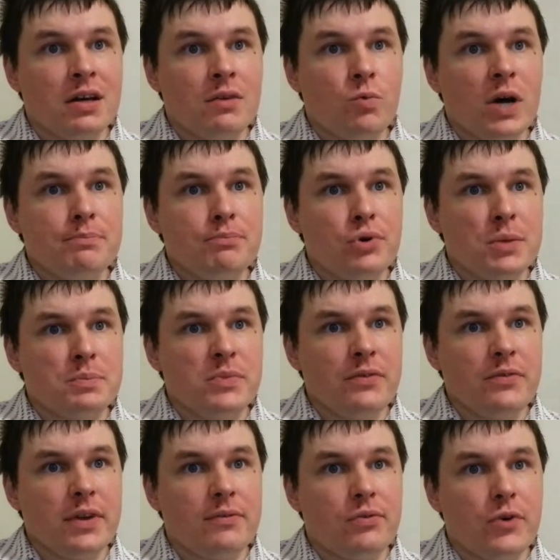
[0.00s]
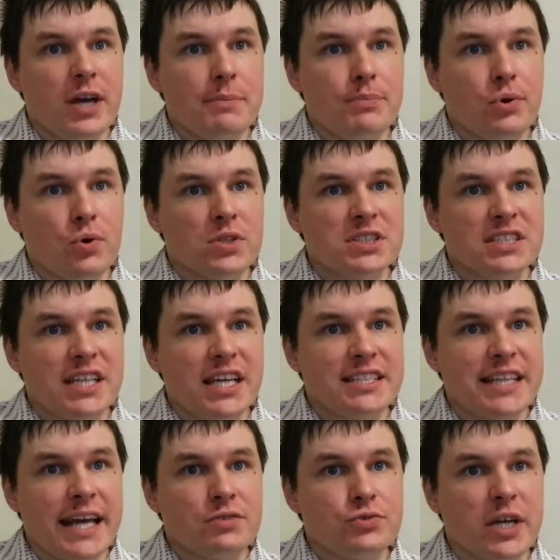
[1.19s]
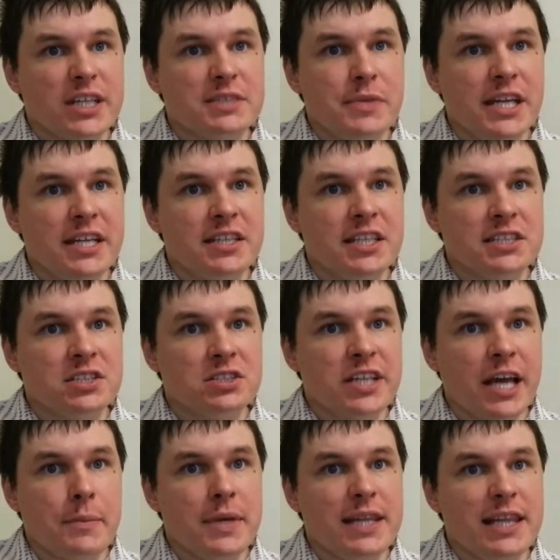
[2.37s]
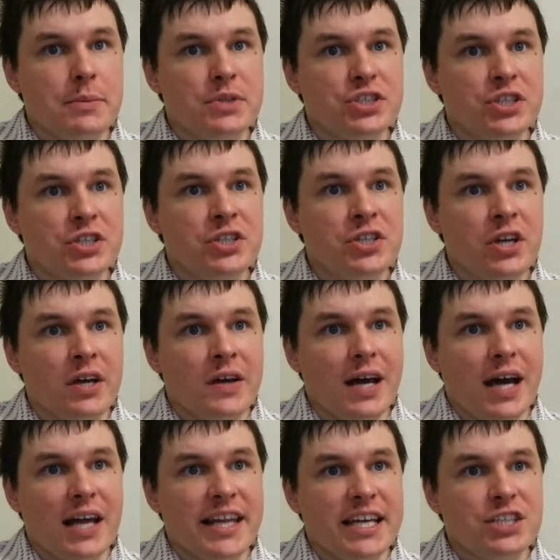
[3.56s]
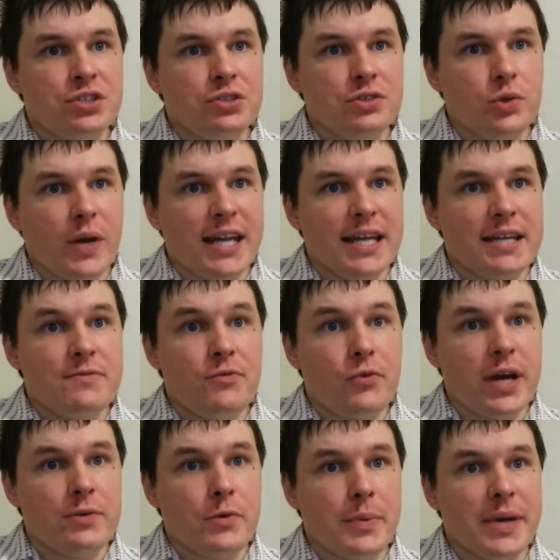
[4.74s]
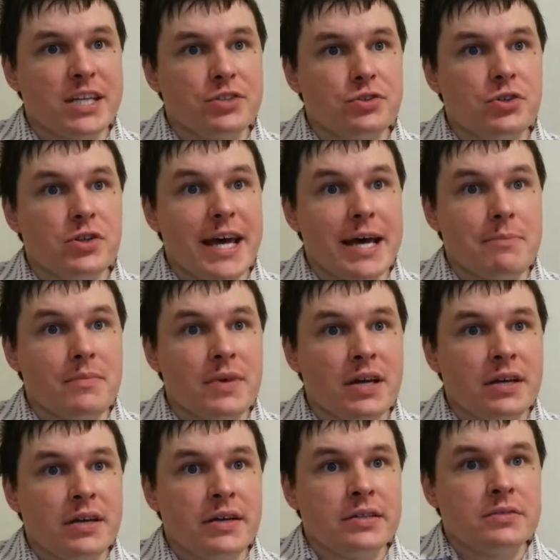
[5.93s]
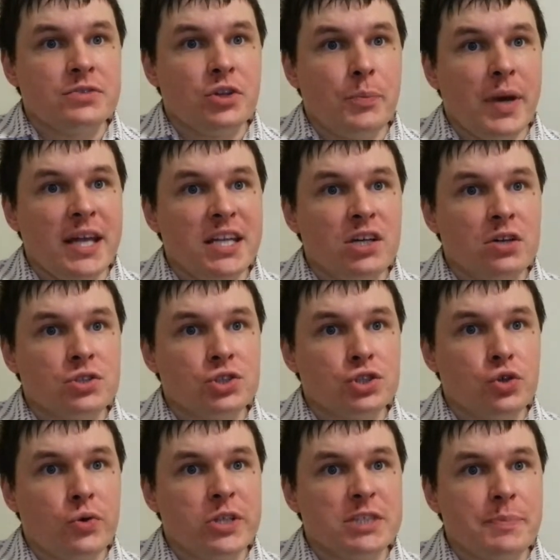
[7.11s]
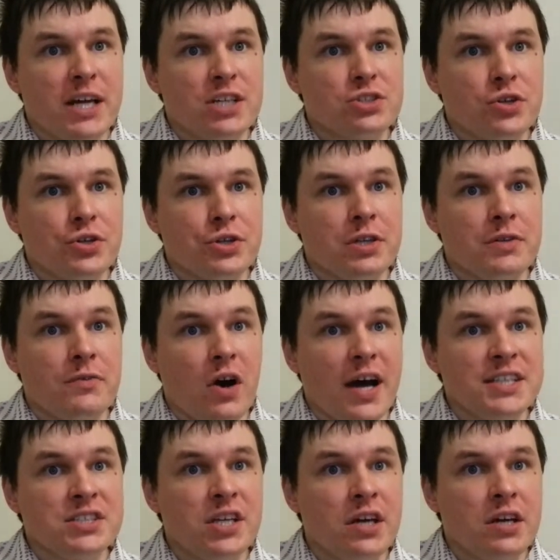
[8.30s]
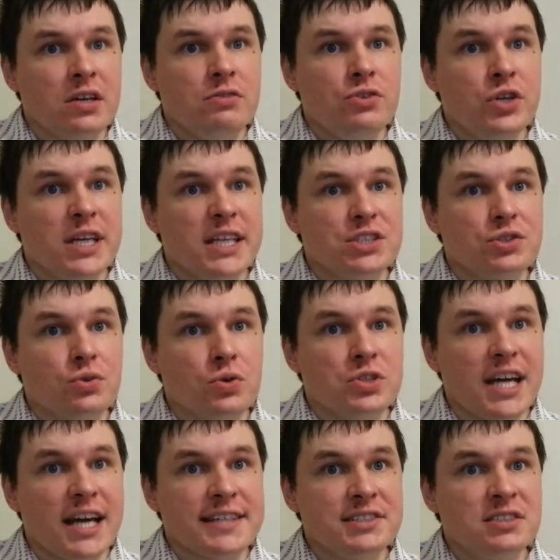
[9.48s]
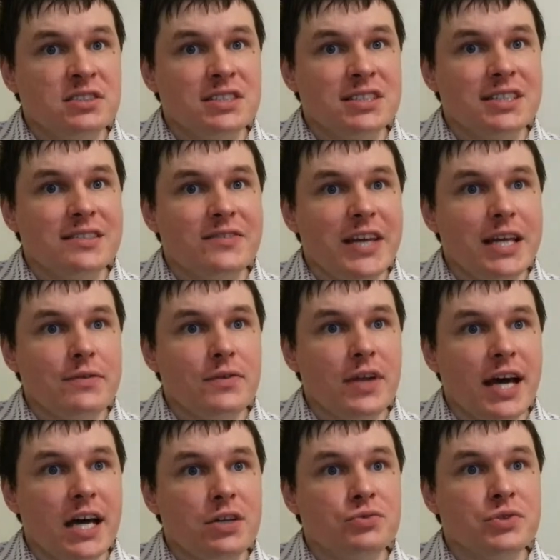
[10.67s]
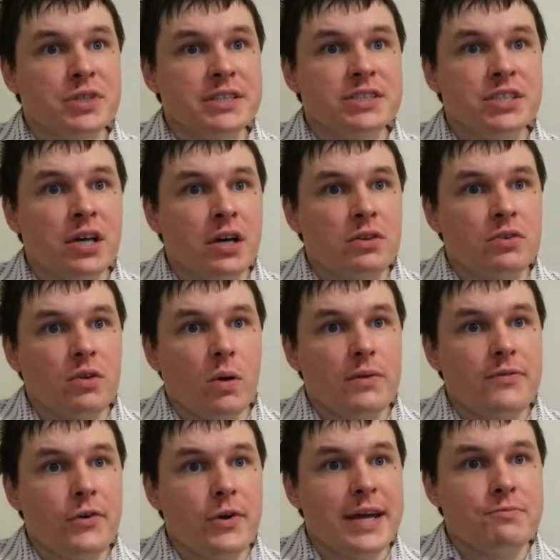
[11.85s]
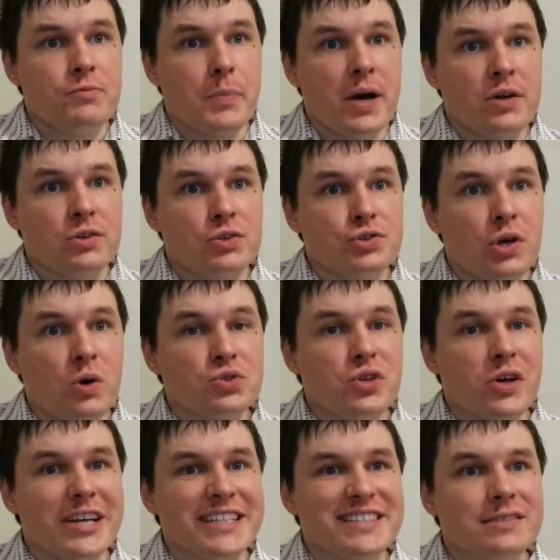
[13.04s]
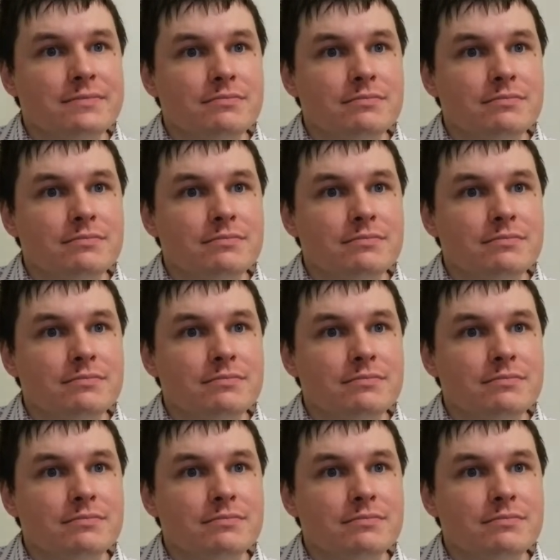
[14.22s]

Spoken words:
One problem with infrared ports is that transmitting distance can be limited unless you add an infrared repeater to them. Depending on storage space on your device, you can store dozens, even hundreds, of infrared remote controls on it.